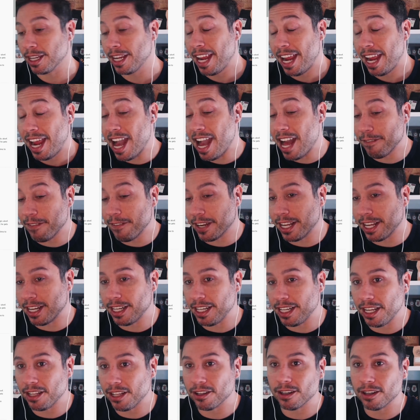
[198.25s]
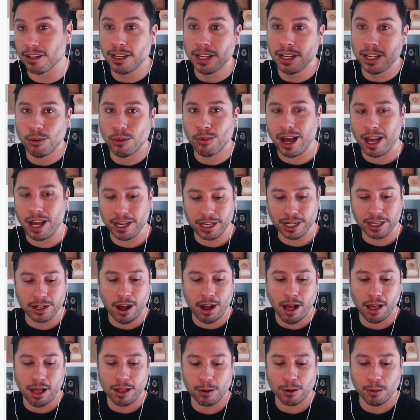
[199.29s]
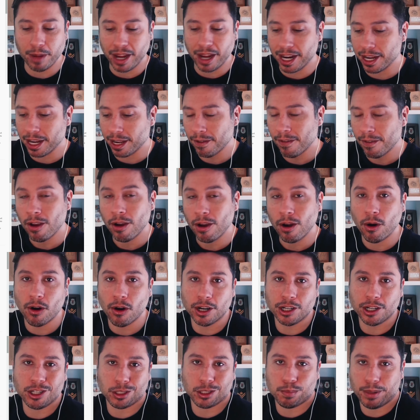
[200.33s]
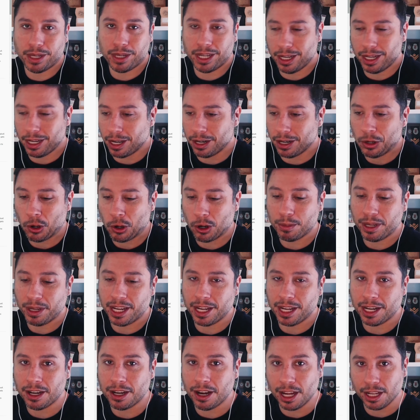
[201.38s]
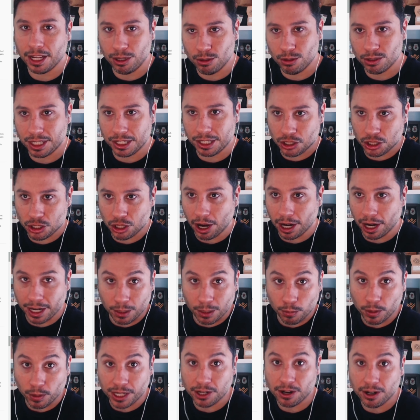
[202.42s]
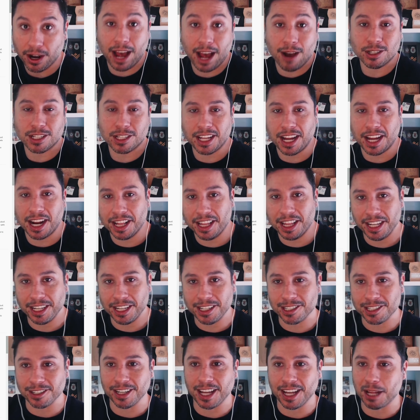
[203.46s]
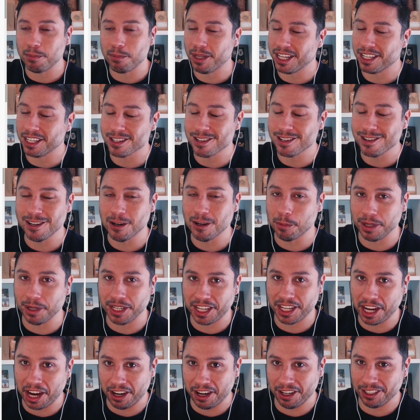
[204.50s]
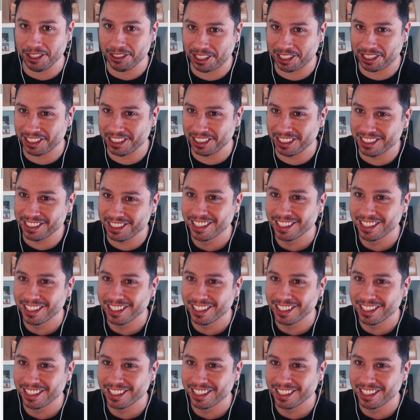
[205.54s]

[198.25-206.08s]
And if you're getting neither, well, you can call it omega or just be a normie and not use this jargon when you're outside of the internet because nobody cares.